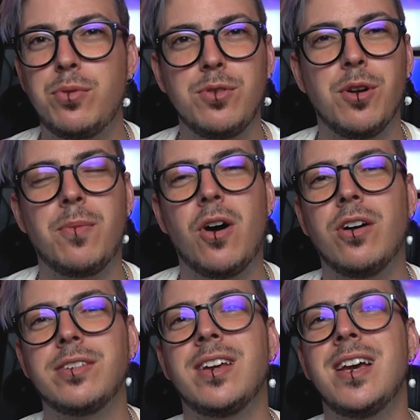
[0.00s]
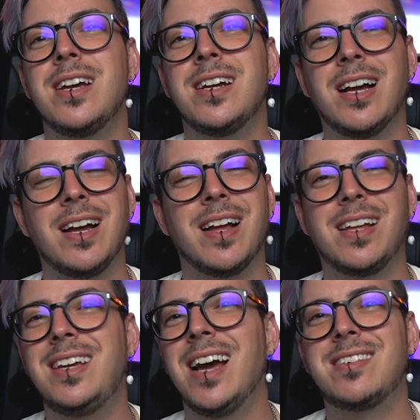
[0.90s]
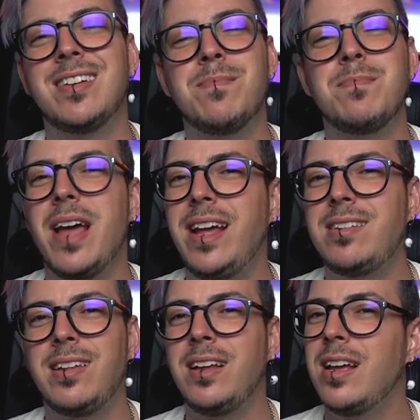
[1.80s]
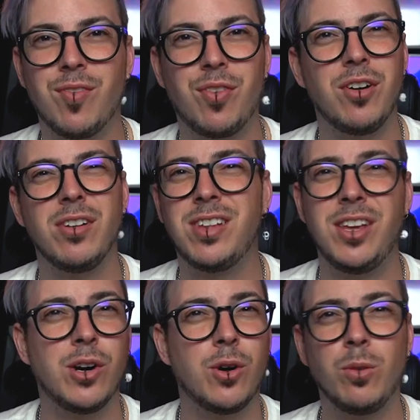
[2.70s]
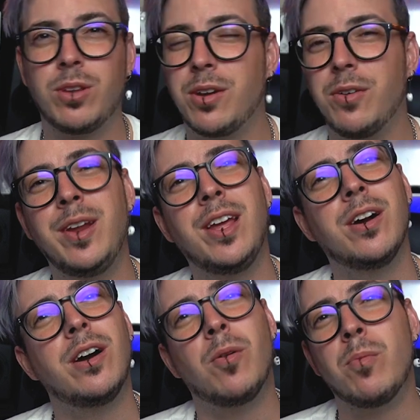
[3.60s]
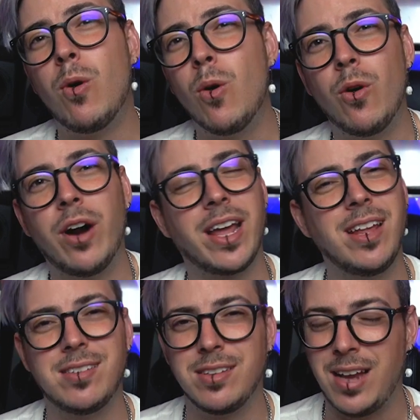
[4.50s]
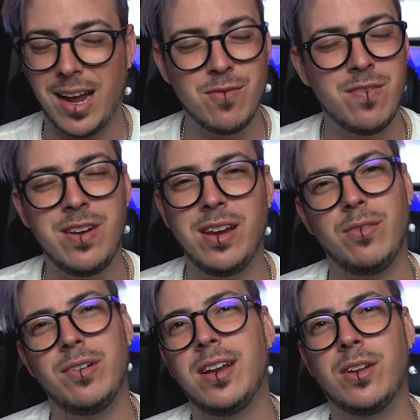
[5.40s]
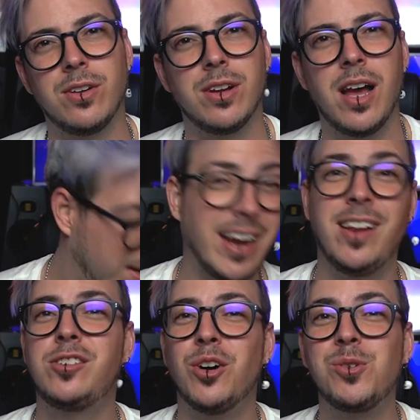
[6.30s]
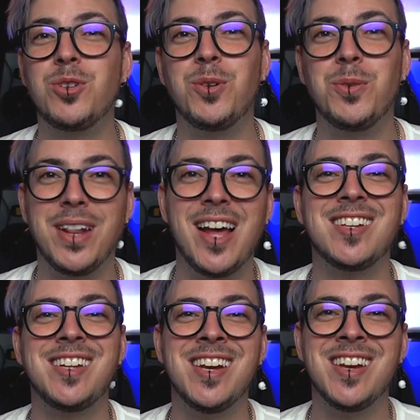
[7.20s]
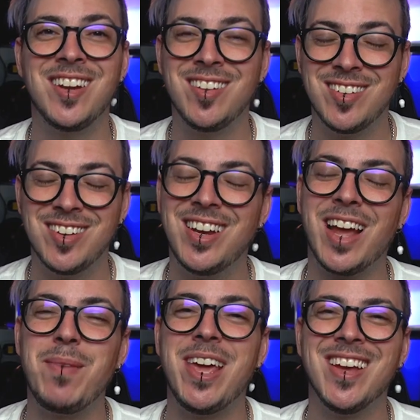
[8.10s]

Bruno Mars. He has an amazing 30-year-old career or more. He's like really good, and he's also Latin like me.